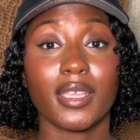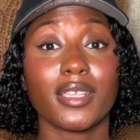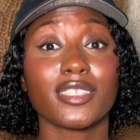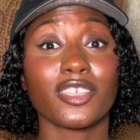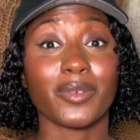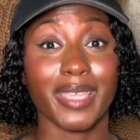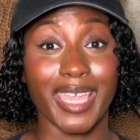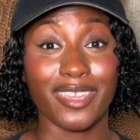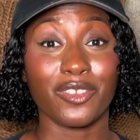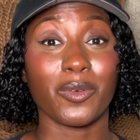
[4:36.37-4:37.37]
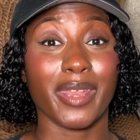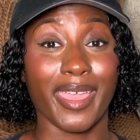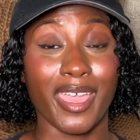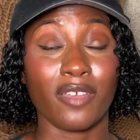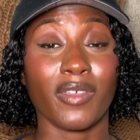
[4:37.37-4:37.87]
So again, you want to
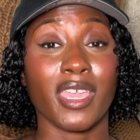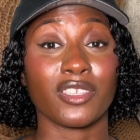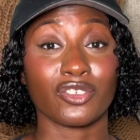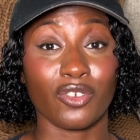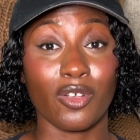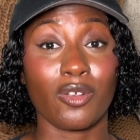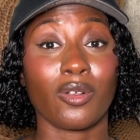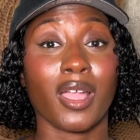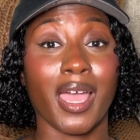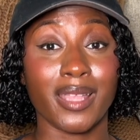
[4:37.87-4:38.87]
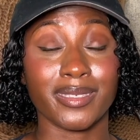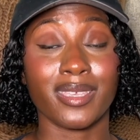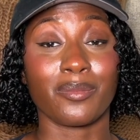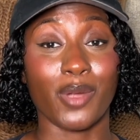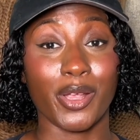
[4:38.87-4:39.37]
have a strong content
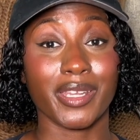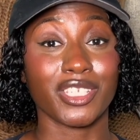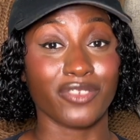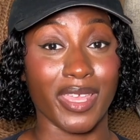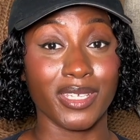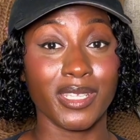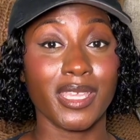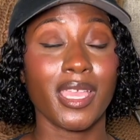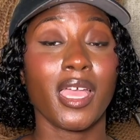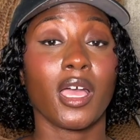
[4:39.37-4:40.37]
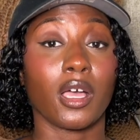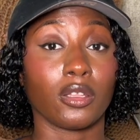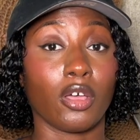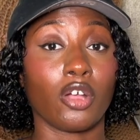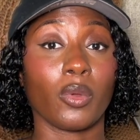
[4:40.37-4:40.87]
marketing strategy
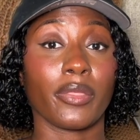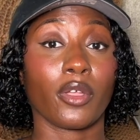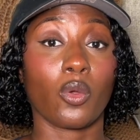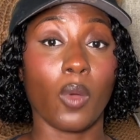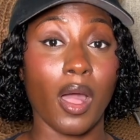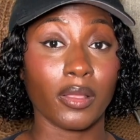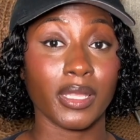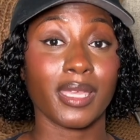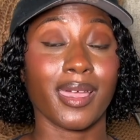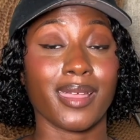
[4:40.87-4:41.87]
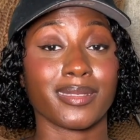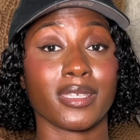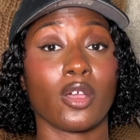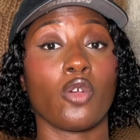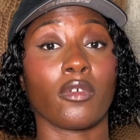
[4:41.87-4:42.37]
along with quality content
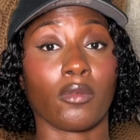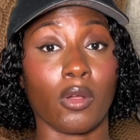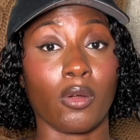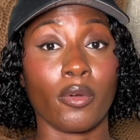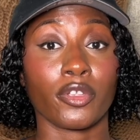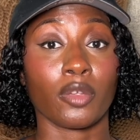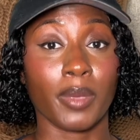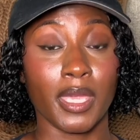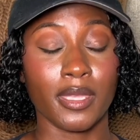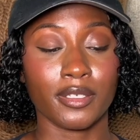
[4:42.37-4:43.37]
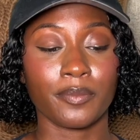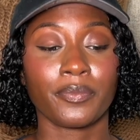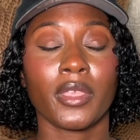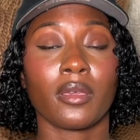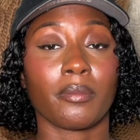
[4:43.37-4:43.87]
overall on your page.
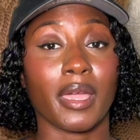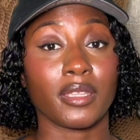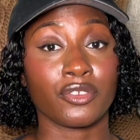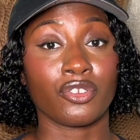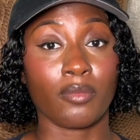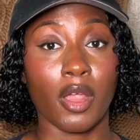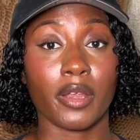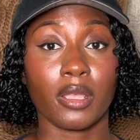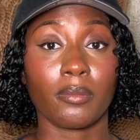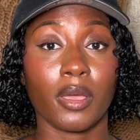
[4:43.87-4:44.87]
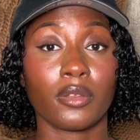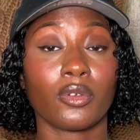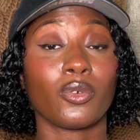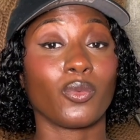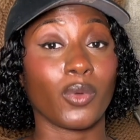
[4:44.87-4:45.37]
My digital marketing
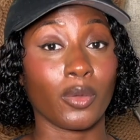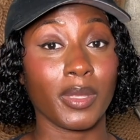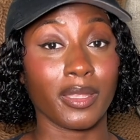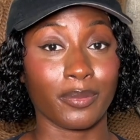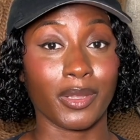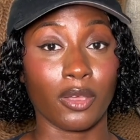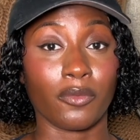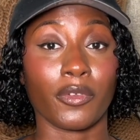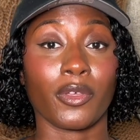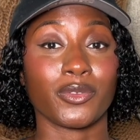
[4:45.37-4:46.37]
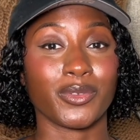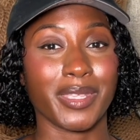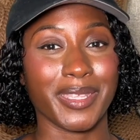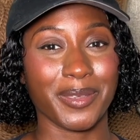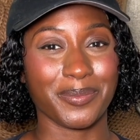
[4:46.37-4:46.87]
bundle will be linked below for those who need
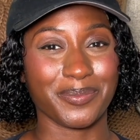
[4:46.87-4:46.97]
it.